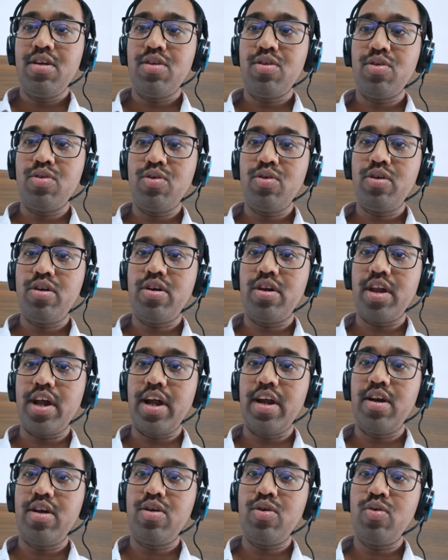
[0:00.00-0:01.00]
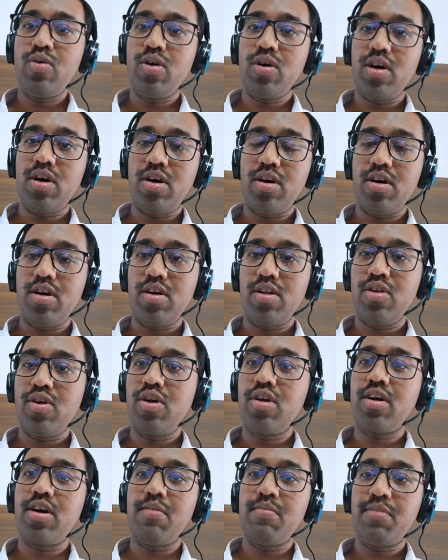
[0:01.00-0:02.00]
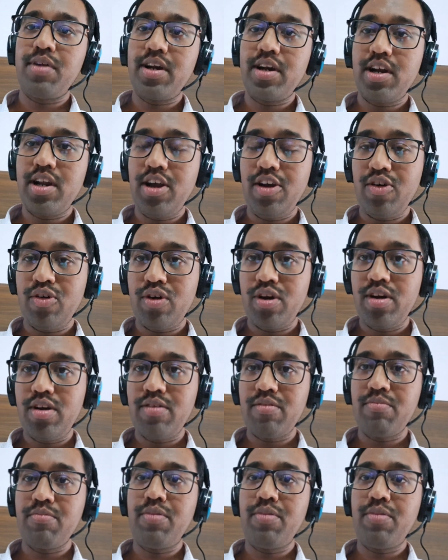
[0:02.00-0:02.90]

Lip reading: So try to not completely avoid,